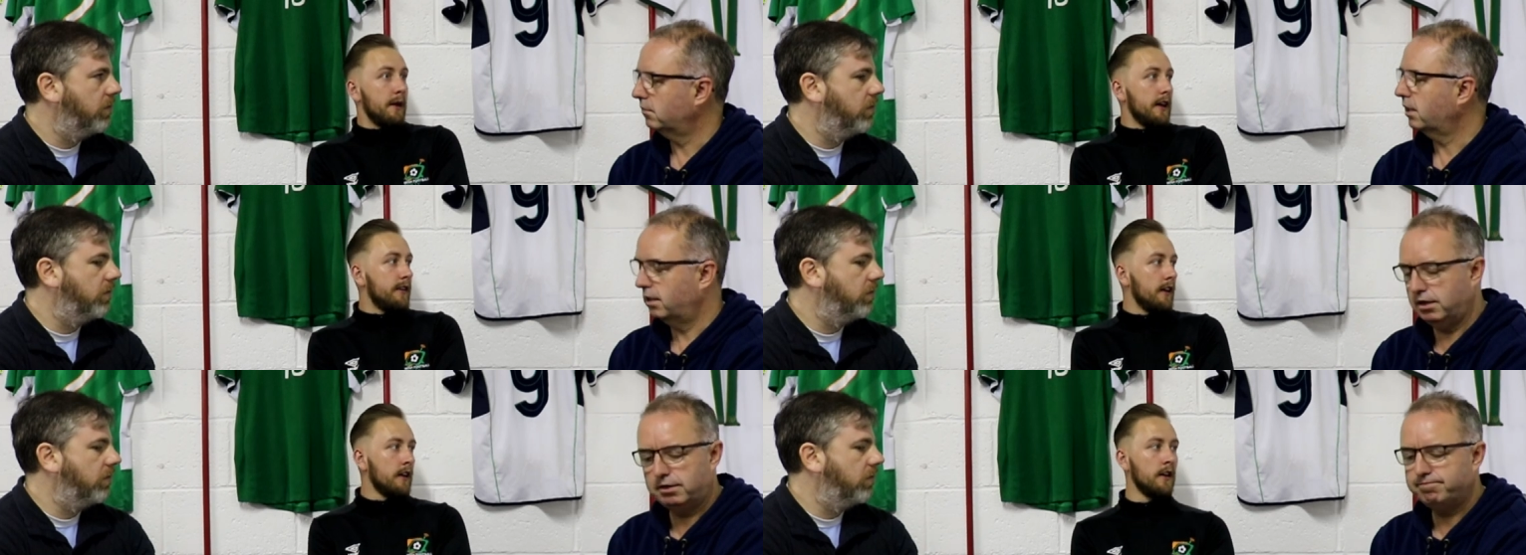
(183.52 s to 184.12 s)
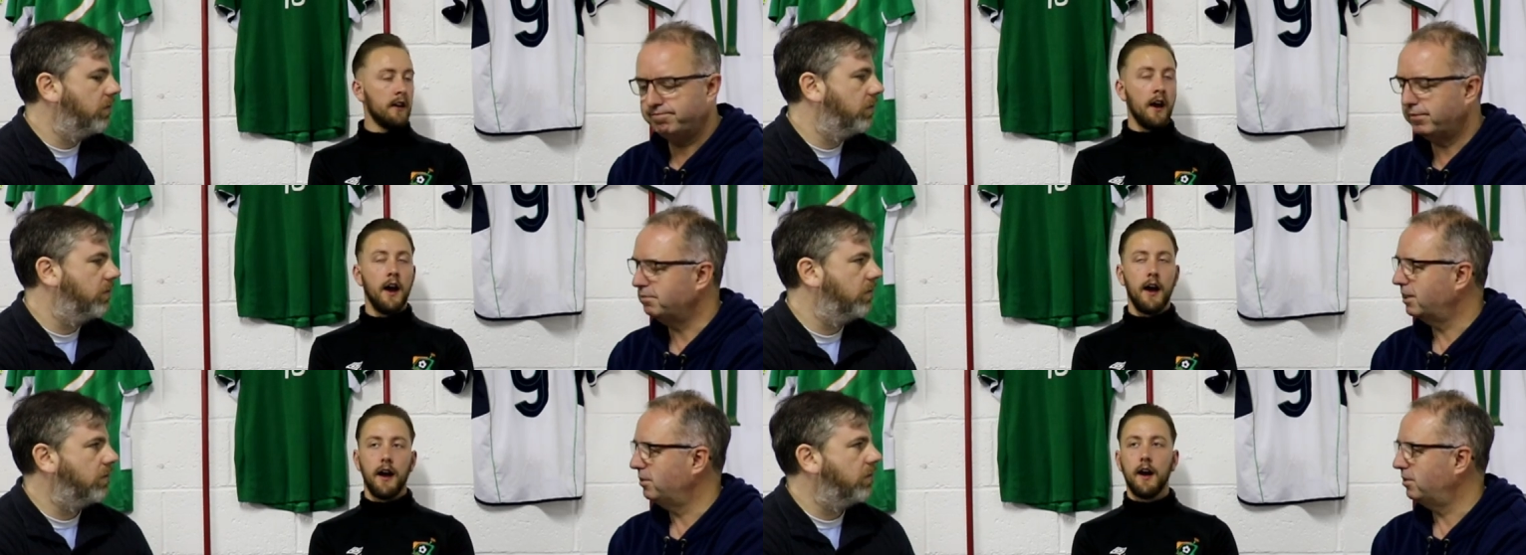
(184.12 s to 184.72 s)
Speaker 1: bad thing.
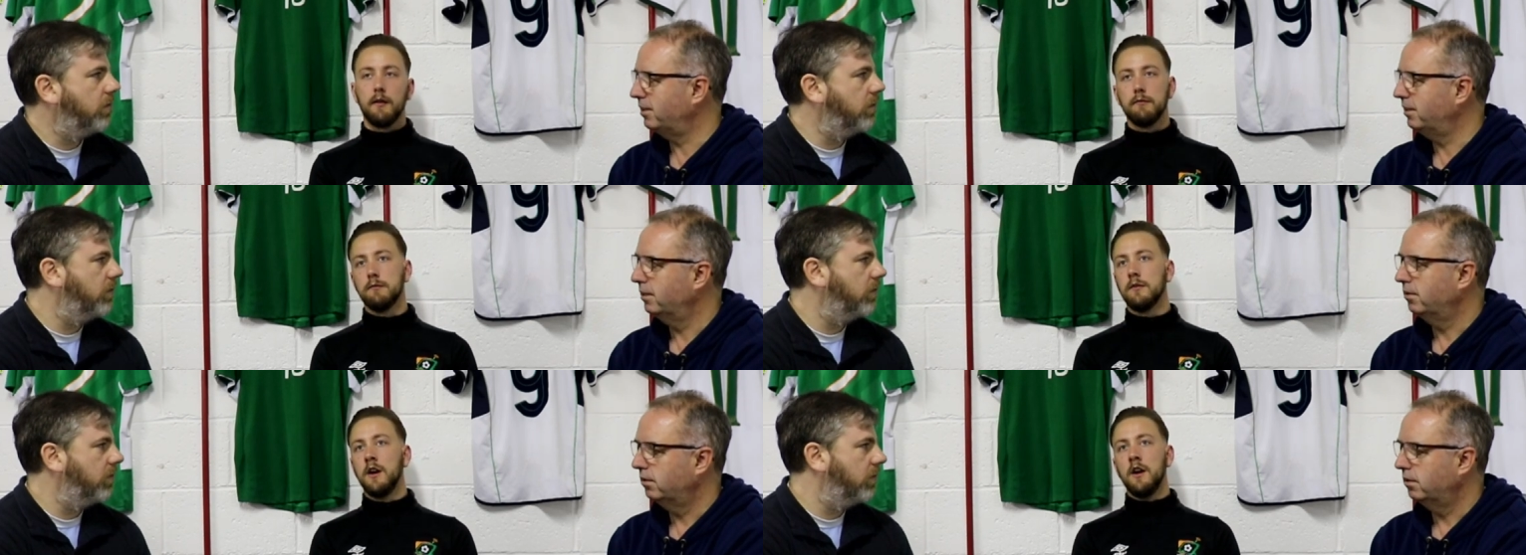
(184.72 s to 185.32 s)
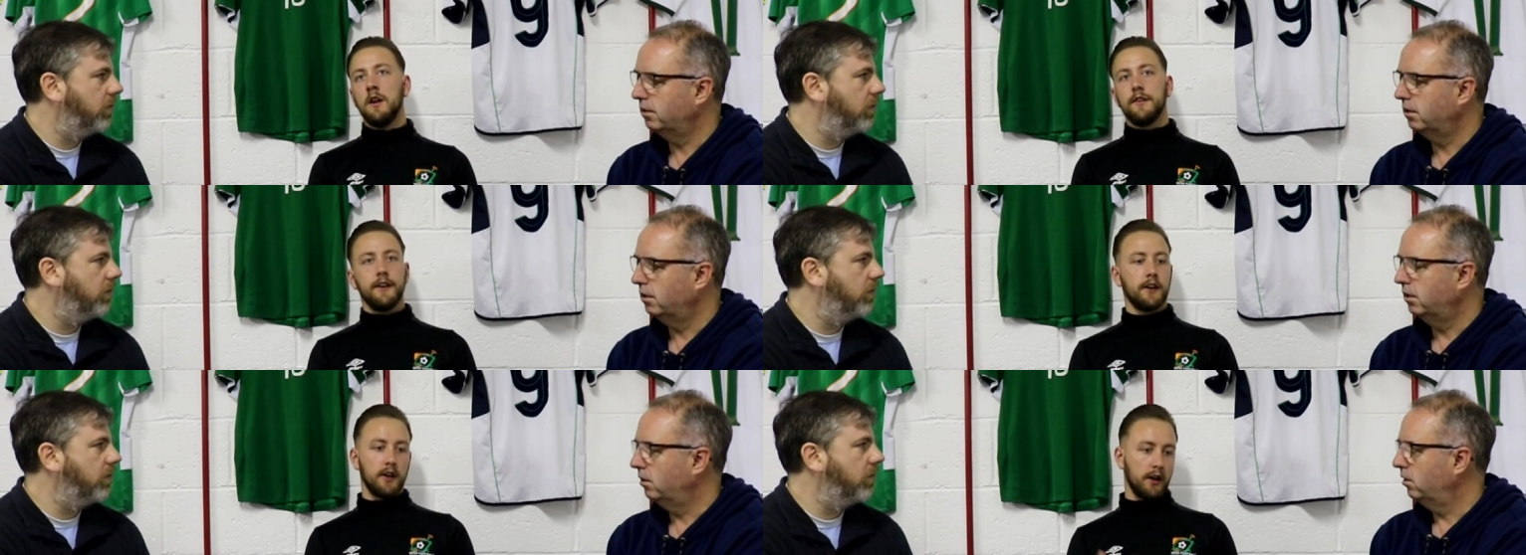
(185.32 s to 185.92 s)
um, then
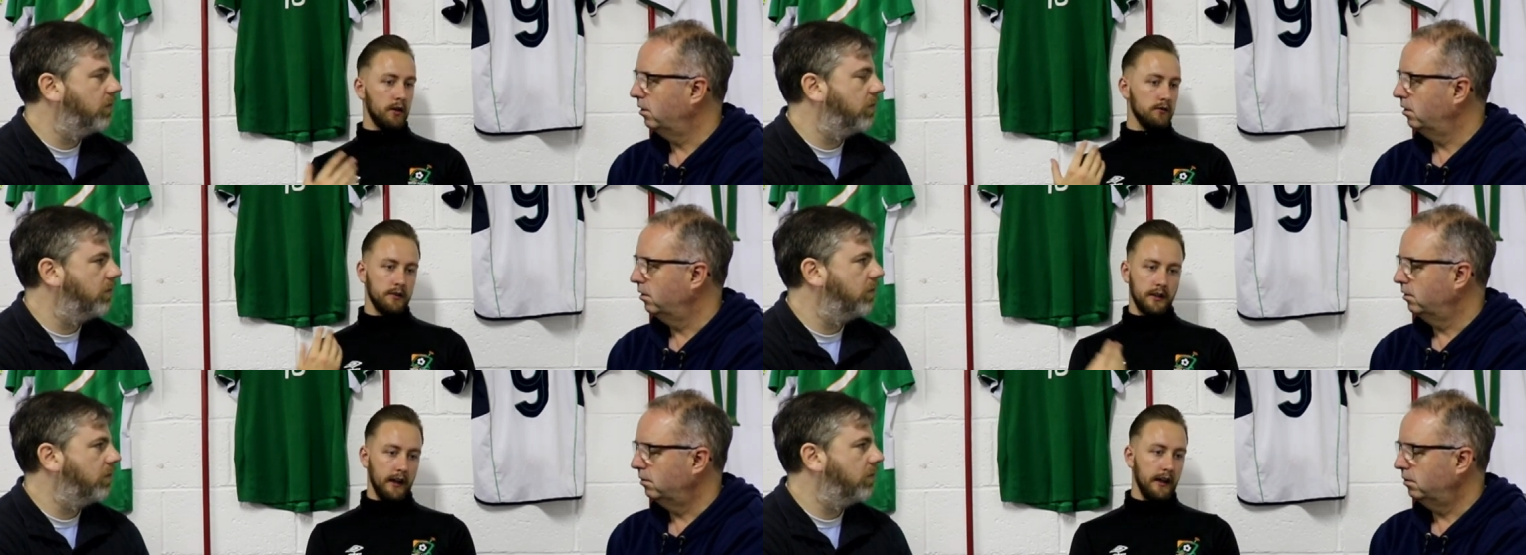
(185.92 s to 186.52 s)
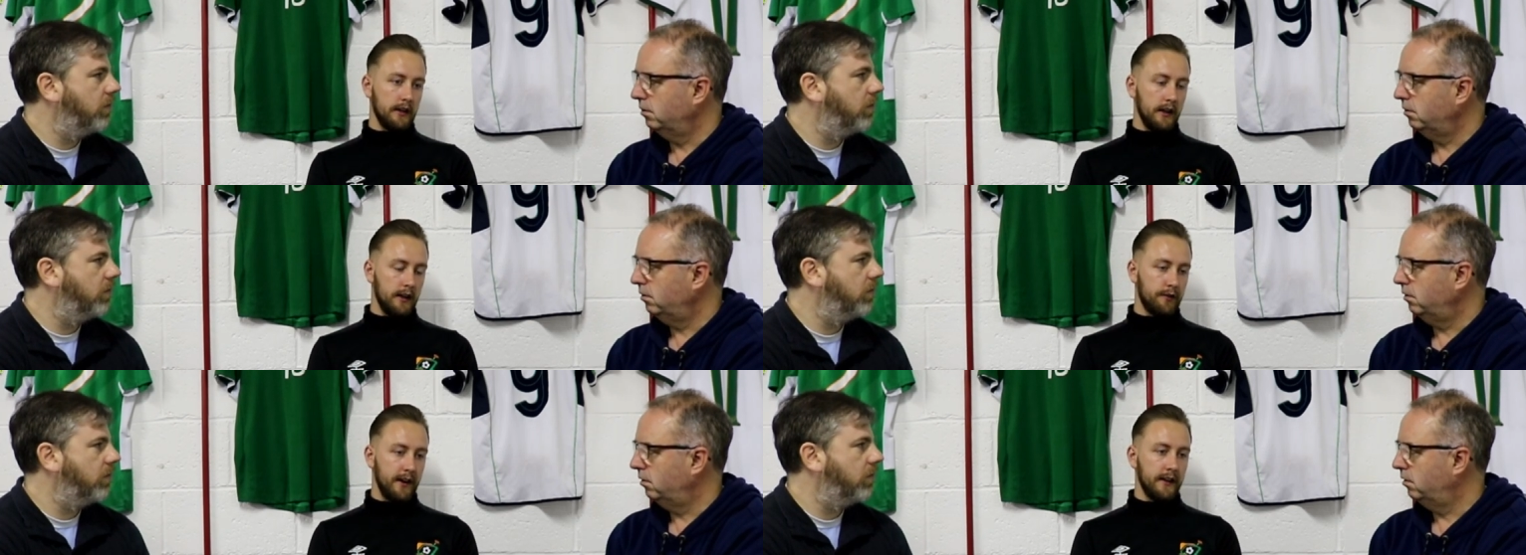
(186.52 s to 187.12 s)
you're kind of going in uh,
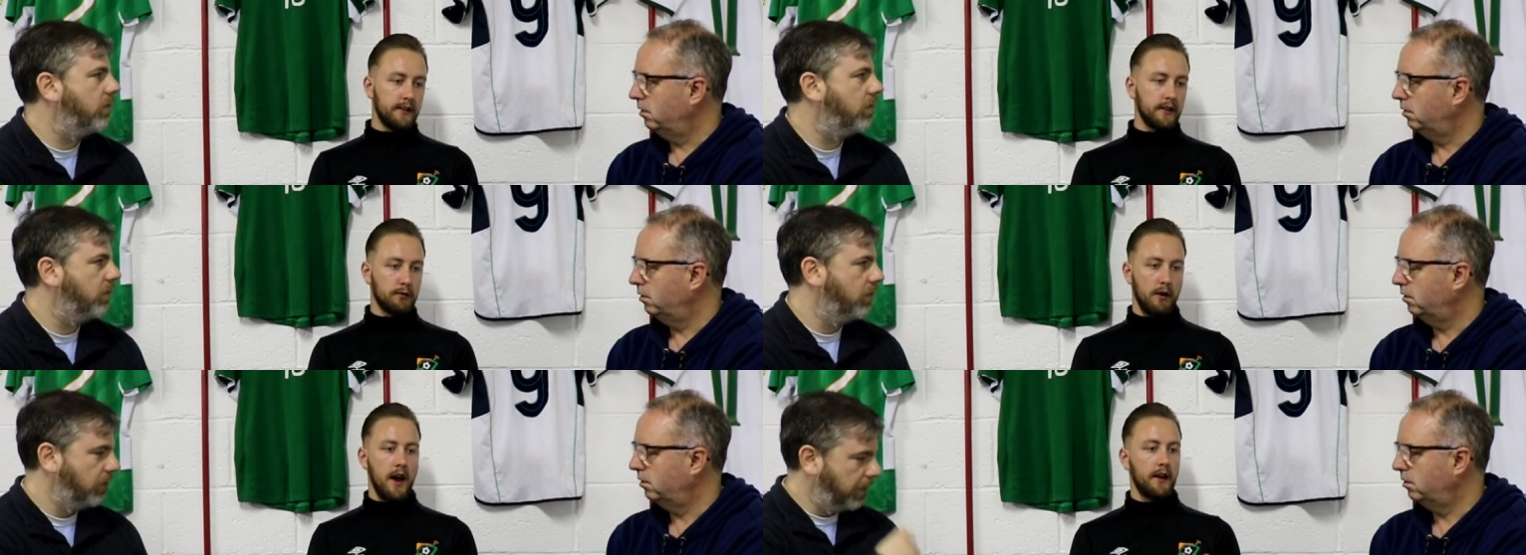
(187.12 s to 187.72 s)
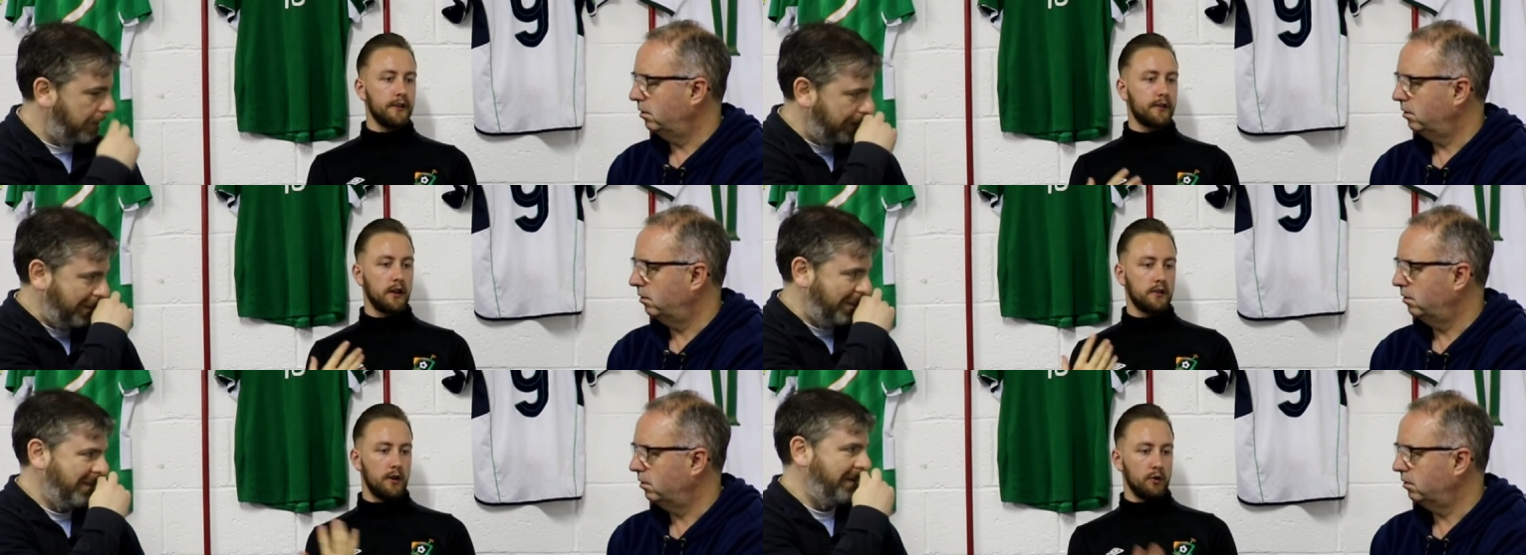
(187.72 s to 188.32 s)
defence as well. You've
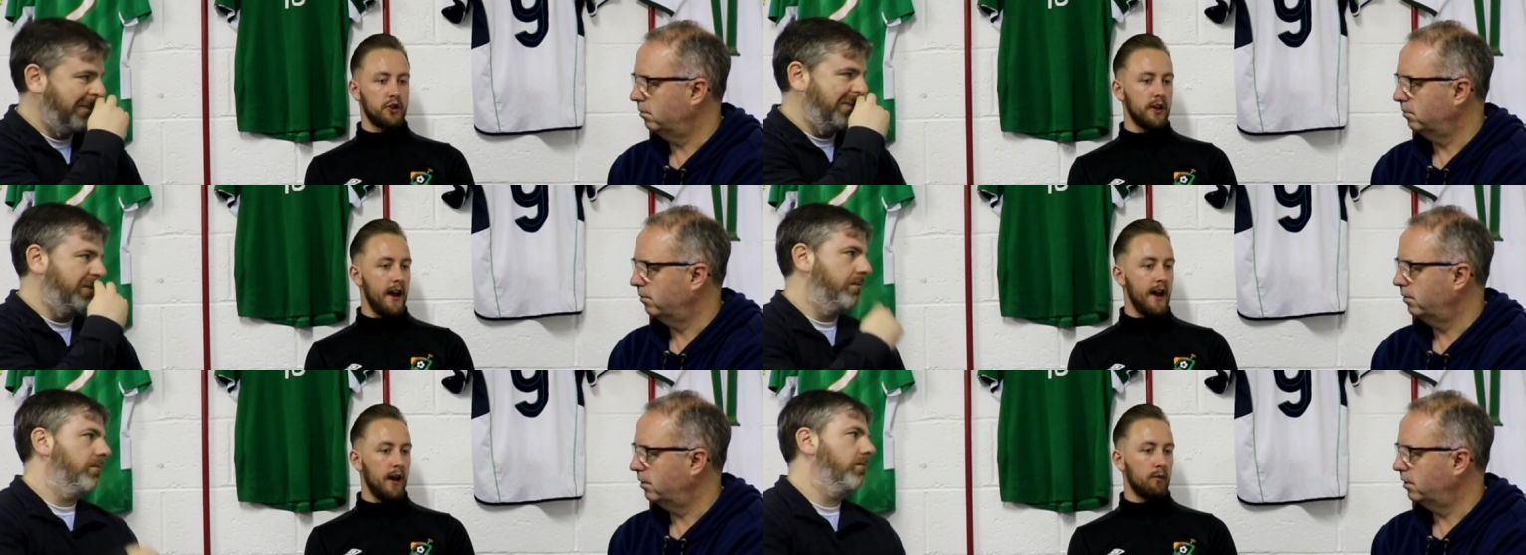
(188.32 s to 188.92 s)
got O'Shea at